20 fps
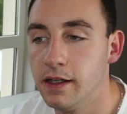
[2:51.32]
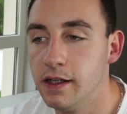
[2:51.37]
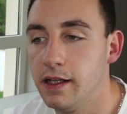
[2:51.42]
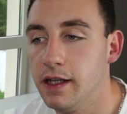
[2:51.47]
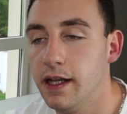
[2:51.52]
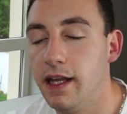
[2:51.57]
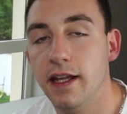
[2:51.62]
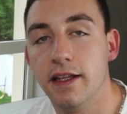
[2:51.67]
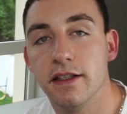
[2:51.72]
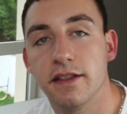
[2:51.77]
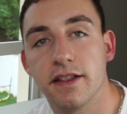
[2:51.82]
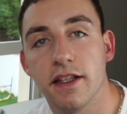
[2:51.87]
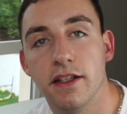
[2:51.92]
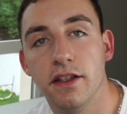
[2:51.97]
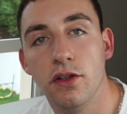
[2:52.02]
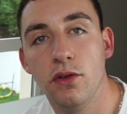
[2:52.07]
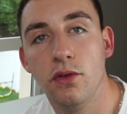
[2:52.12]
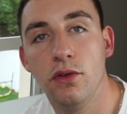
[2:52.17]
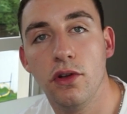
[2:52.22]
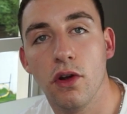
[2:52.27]
is the
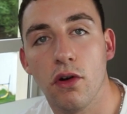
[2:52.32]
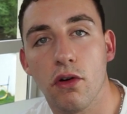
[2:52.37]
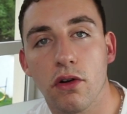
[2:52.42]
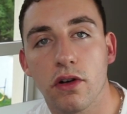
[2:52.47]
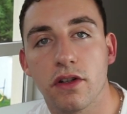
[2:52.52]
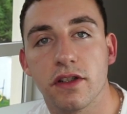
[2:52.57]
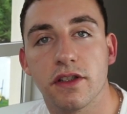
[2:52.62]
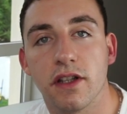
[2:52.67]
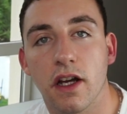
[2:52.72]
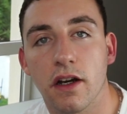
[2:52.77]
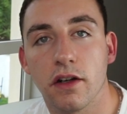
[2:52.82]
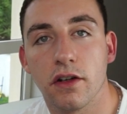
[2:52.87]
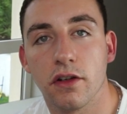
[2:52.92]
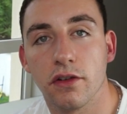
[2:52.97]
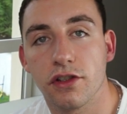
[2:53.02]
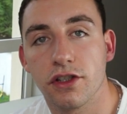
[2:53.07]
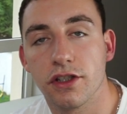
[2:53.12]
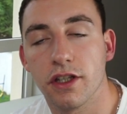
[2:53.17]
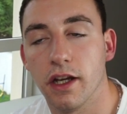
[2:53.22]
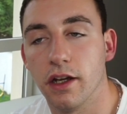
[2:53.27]
New York Stock
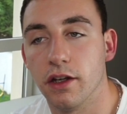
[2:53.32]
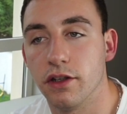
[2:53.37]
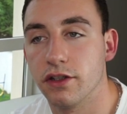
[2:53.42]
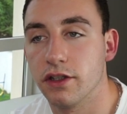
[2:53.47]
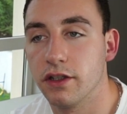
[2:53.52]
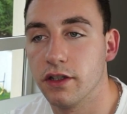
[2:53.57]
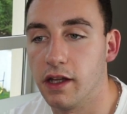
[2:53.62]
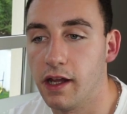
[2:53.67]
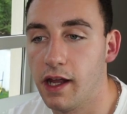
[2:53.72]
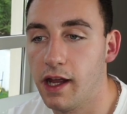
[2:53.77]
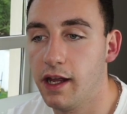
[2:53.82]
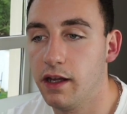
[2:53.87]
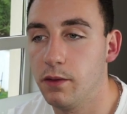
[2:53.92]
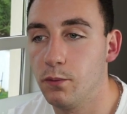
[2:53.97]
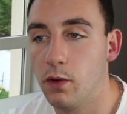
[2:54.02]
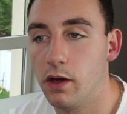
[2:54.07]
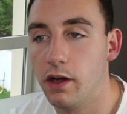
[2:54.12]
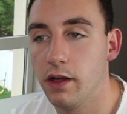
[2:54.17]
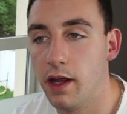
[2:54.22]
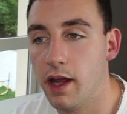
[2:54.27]
Exchange, the
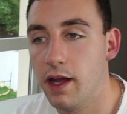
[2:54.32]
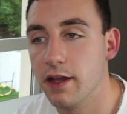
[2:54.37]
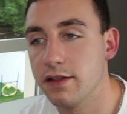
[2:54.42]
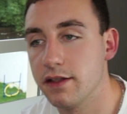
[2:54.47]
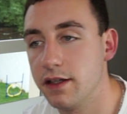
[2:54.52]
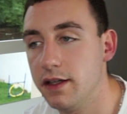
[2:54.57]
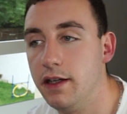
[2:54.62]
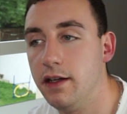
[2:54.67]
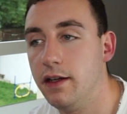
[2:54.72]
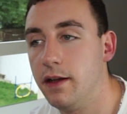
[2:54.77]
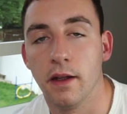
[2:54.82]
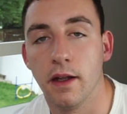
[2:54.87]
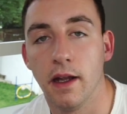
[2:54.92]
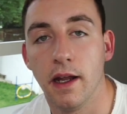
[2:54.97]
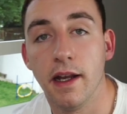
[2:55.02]
NYSE.